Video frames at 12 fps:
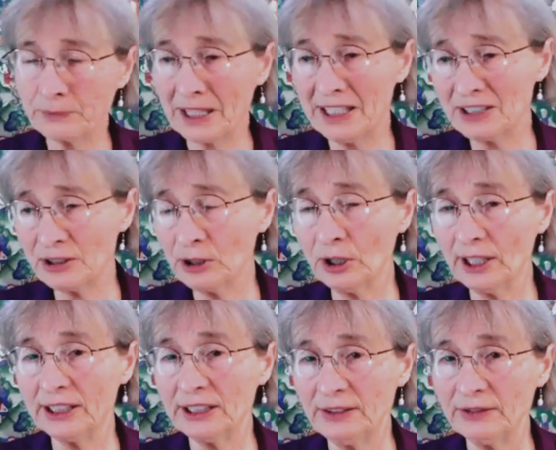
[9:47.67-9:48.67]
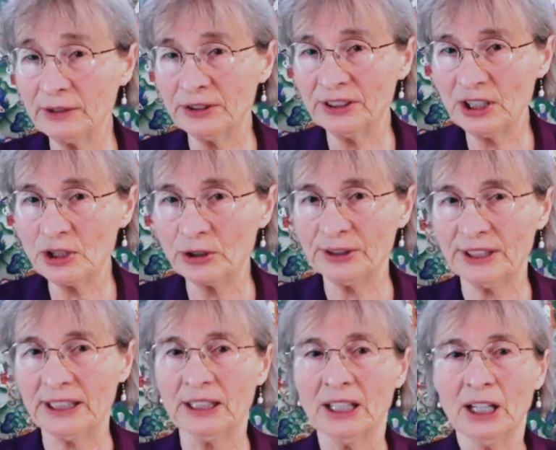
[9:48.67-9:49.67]
it's a collective
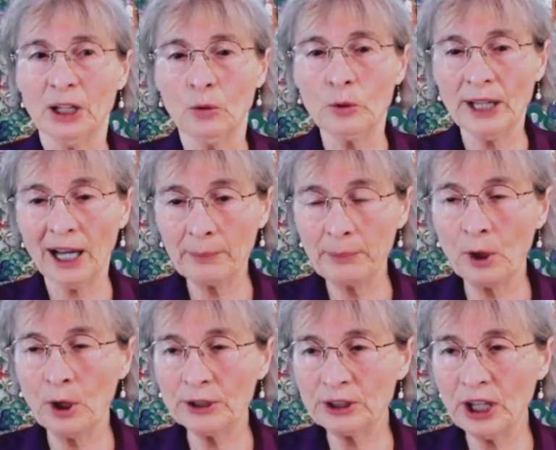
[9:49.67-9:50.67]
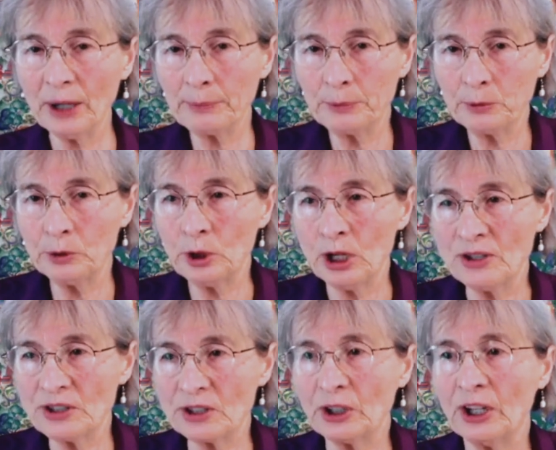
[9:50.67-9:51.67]
conditioning. We are brought up to
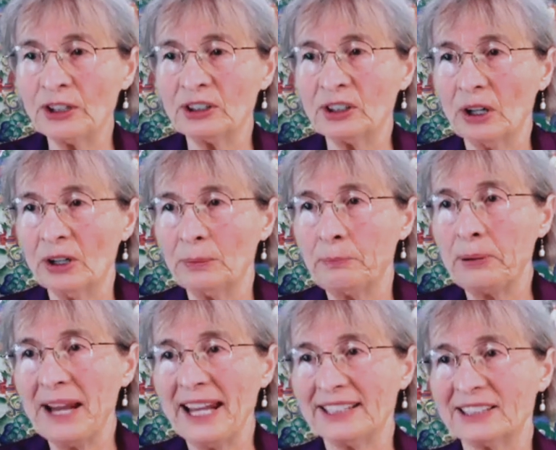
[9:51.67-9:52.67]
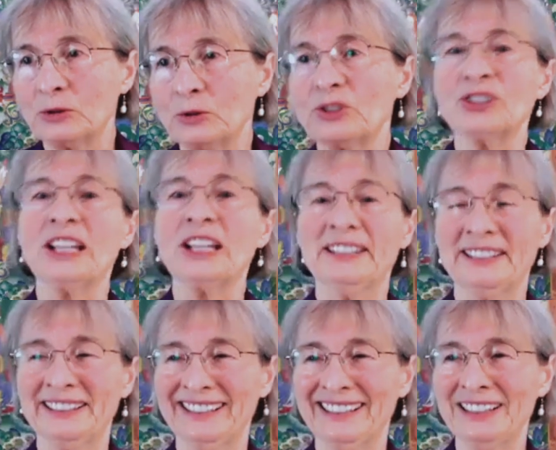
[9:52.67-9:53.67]
construct a place to stay
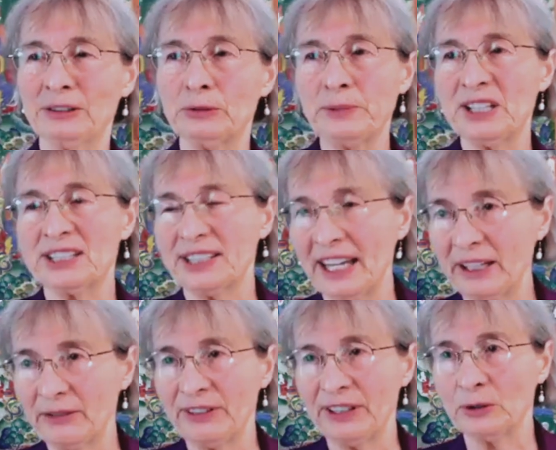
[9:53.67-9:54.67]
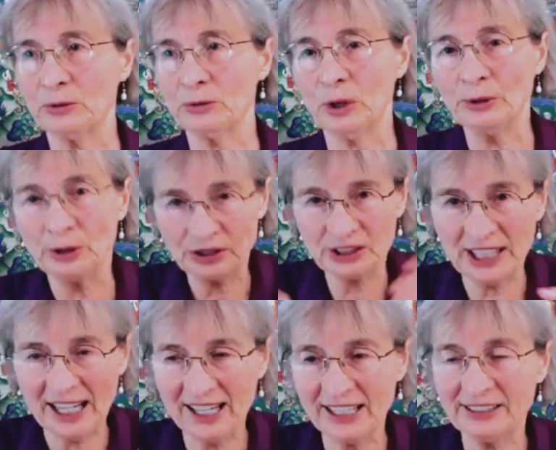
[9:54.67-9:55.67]
in and to be safe and to
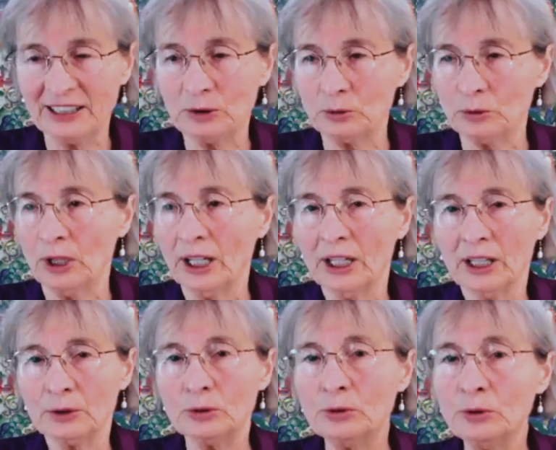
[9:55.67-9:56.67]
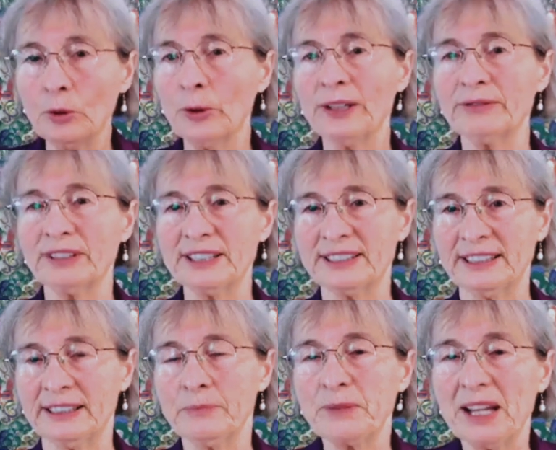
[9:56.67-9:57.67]
understand and to know
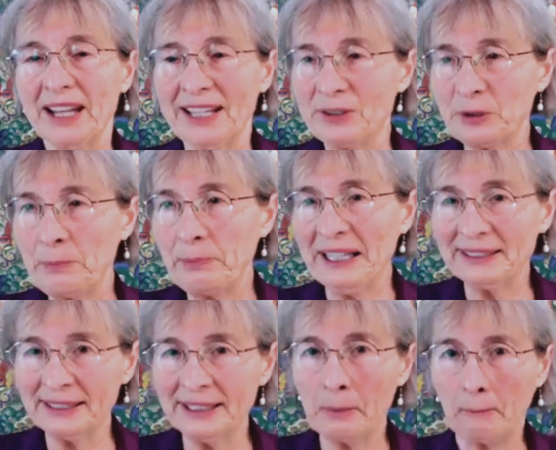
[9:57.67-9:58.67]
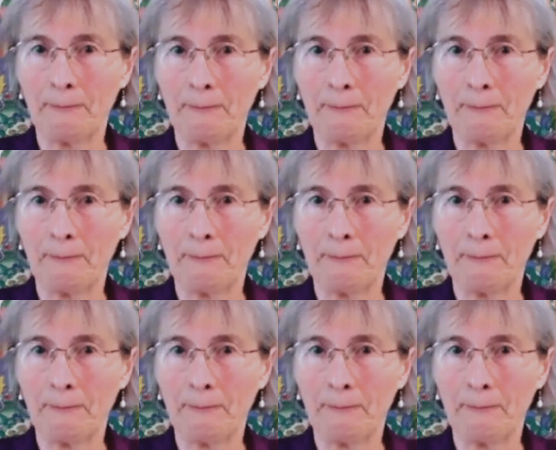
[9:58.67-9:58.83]
everything. And the painting